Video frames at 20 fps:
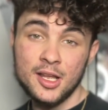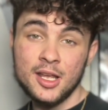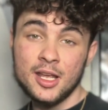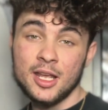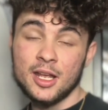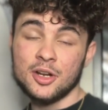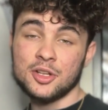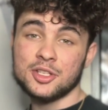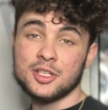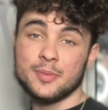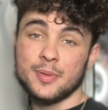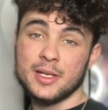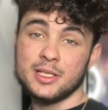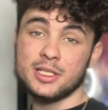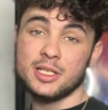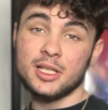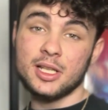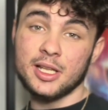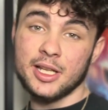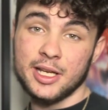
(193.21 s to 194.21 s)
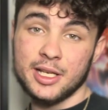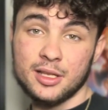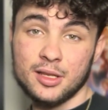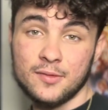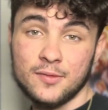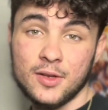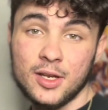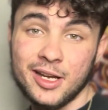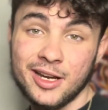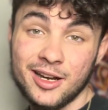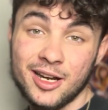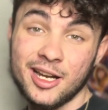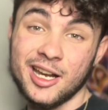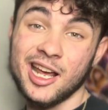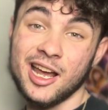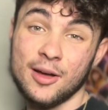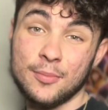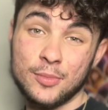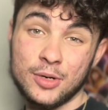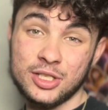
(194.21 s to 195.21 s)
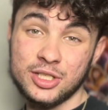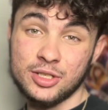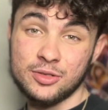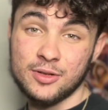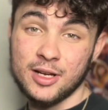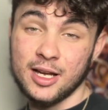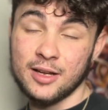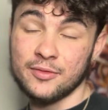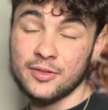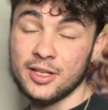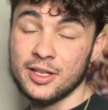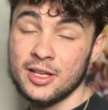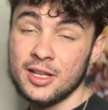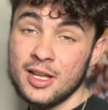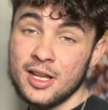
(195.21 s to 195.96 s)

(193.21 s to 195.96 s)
It all depends on the length of your hair and how much you have it.